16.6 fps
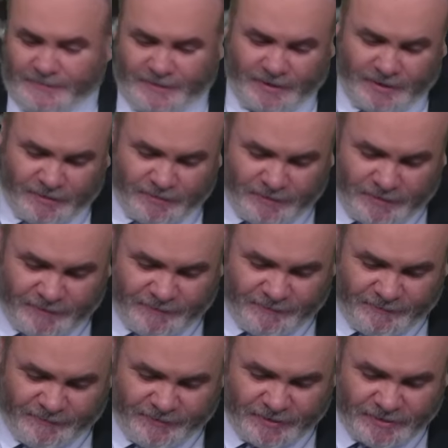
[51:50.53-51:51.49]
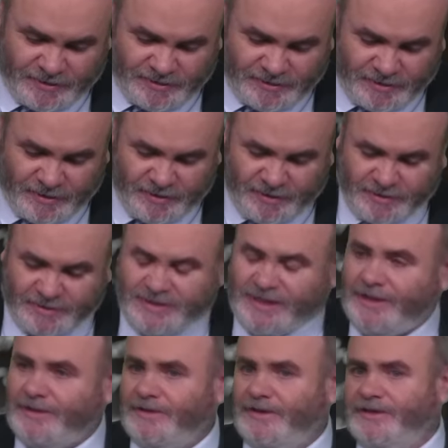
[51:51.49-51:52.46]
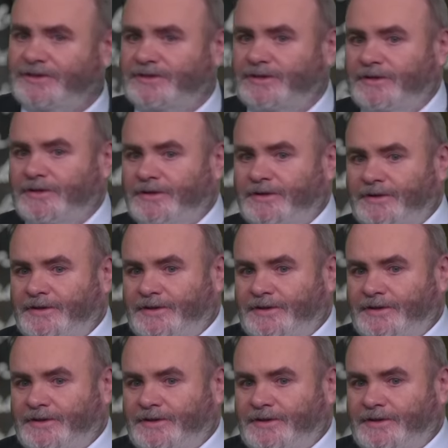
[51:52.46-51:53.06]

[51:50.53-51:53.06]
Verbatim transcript: You know, the verses nine and ten. His, yeah.